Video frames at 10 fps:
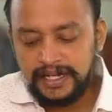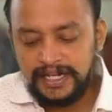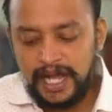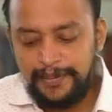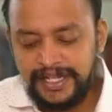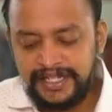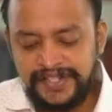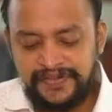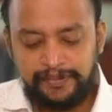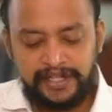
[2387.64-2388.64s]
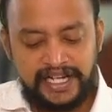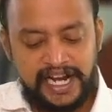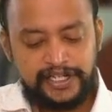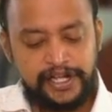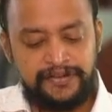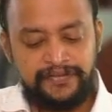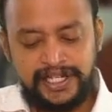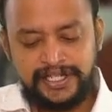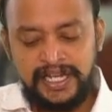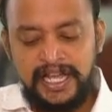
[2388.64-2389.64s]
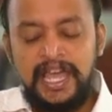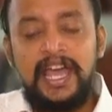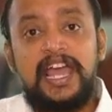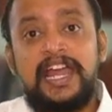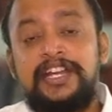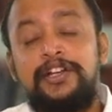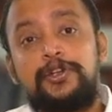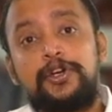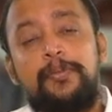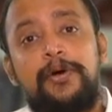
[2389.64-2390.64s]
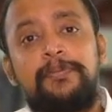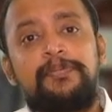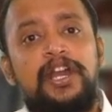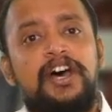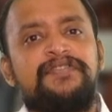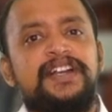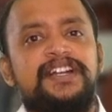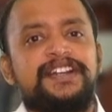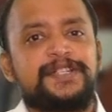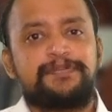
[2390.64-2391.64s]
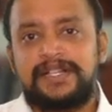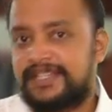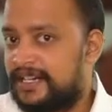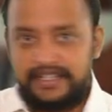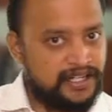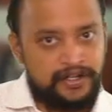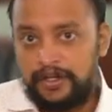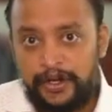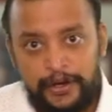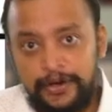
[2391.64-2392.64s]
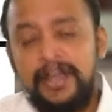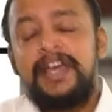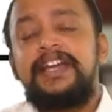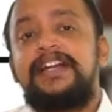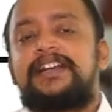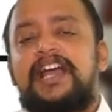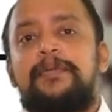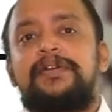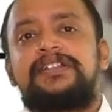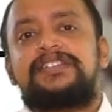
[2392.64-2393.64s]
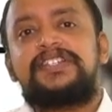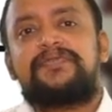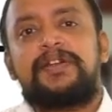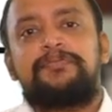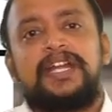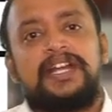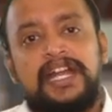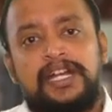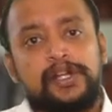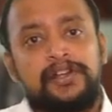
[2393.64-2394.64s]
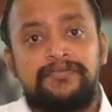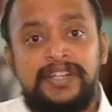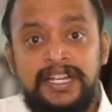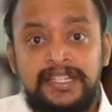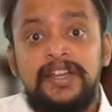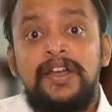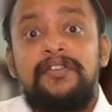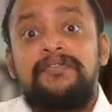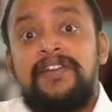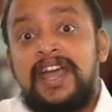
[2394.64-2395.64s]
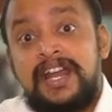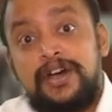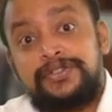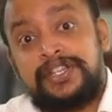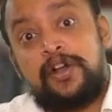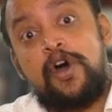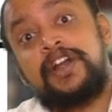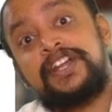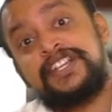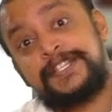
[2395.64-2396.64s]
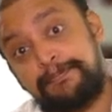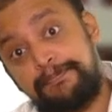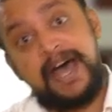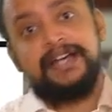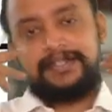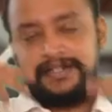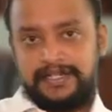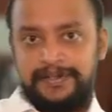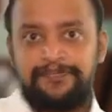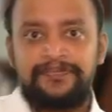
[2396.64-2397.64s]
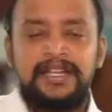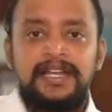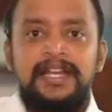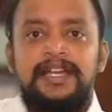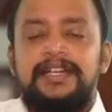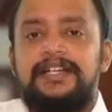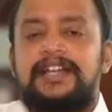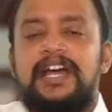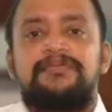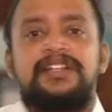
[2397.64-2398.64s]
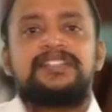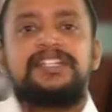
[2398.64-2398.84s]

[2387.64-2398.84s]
commences from the date on which an into bond bill of entry is presented no it commences from the date on which warehousing order is passed it commences